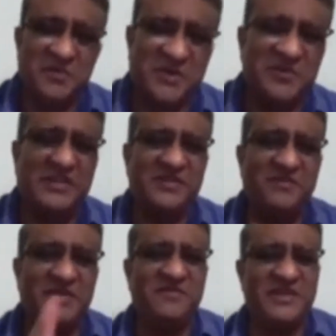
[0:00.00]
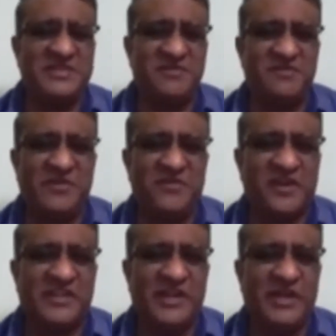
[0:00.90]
But when she went for the